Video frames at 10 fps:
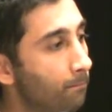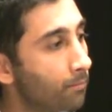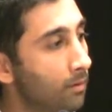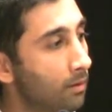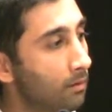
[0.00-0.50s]

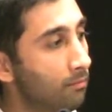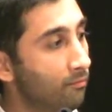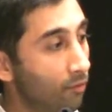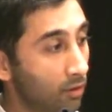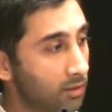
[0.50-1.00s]

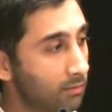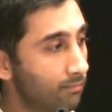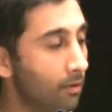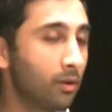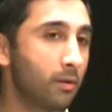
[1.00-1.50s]
Full is?
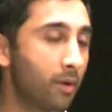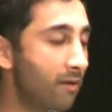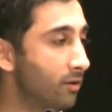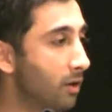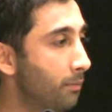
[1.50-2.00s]
Oh, they're a
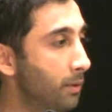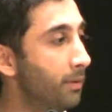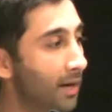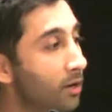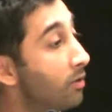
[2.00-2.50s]
private company,
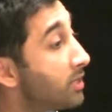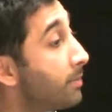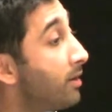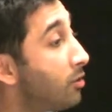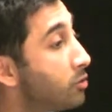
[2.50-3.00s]
but I know they
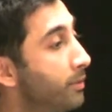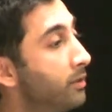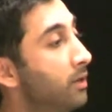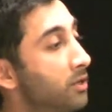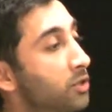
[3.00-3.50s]
spent $100
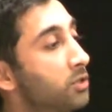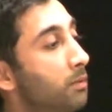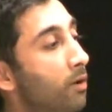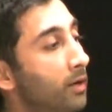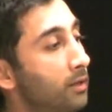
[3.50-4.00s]
million just
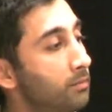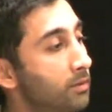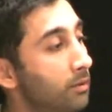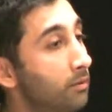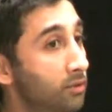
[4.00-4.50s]
on marketing,
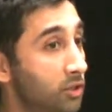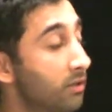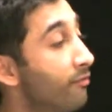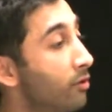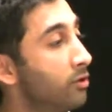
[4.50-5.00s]
just
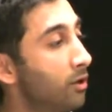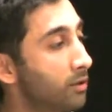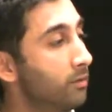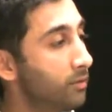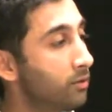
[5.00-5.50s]
the Full
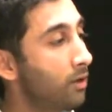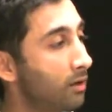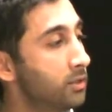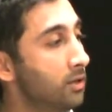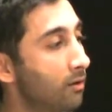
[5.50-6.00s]

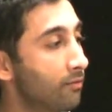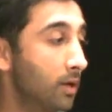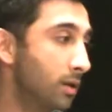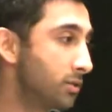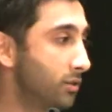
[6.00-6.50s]
doll itself.
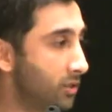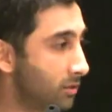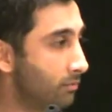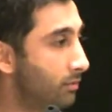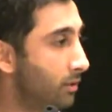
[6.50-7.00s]
So you
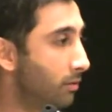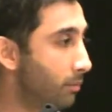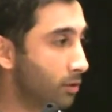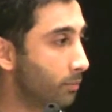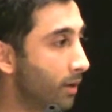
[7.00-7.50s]
just
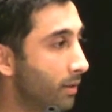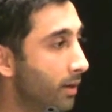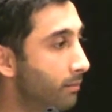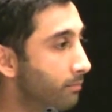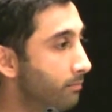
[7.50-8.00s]
multiply
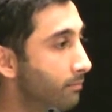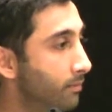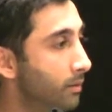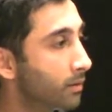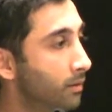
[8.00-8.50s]
that,
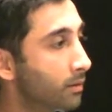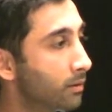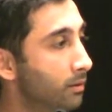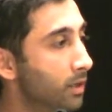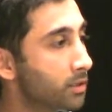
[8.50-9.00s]

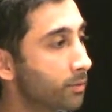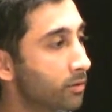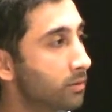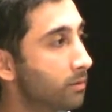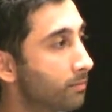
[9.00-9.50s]
I
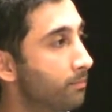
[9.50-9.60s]
suppose.